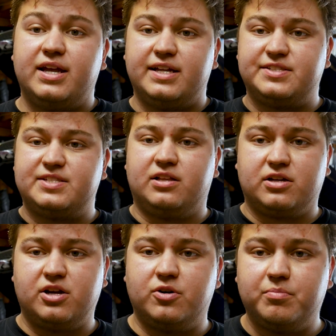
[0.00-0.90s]
It's
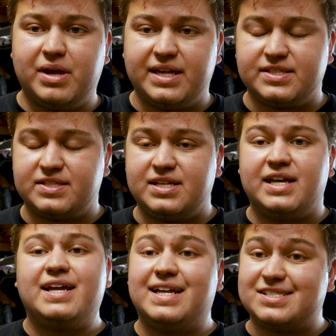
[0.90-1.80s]
silicone based.
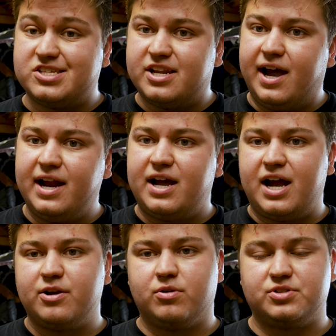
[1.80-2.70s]
It's not
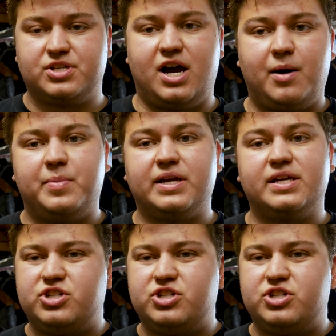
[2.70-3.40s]
hygroscopic.